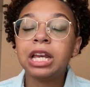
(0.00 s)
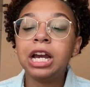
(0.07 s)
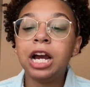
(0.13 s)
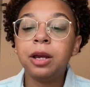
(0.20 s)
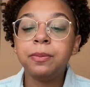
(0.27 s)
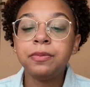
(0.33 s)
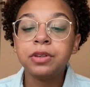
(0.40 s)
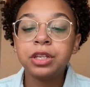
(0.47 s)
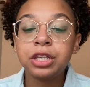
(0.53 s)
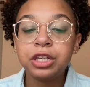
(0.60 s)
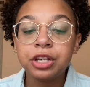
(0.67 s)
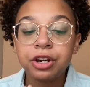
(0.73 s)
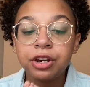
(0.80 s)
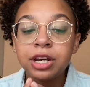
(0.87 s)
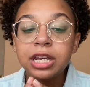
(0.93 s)
I'm
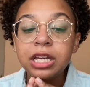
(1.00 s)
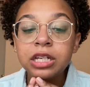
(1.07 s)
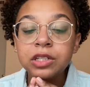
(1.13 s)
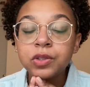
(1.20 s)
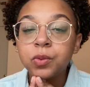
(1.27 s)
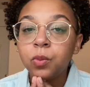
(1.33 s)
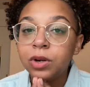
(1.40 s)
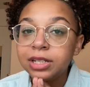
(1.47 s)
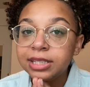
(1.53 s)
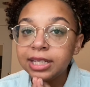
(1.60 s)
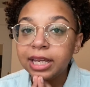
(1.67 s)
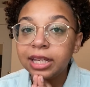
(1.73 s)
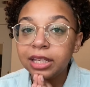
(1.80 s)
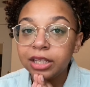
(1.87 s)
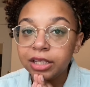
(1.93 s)
curious once
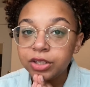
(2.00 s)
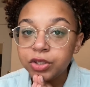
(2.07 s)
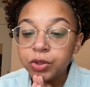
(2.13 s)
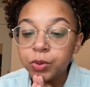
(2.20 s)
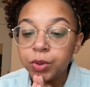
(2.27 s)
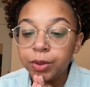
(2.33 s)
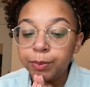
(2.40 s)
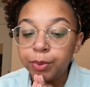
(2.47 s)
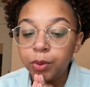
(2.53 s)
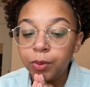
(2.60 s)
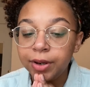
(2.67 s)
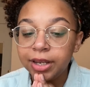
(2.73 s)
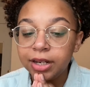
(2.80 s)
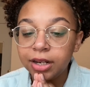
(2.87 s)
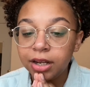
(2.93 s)
I get to a
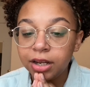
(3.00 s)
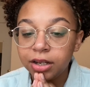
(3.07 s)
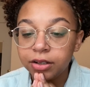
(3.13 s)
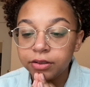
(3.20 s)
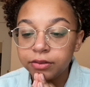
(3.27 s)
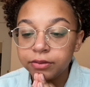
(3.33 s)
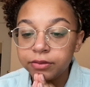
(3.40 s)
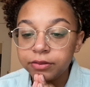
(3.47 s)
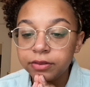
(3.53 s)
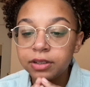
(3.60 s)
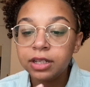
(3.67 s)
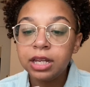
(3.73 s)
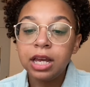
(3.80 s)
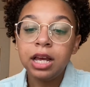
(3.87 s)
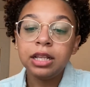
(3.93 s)
point of
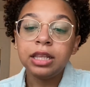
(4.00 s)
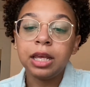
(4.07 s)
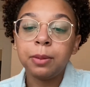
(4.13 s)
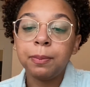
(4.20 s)
like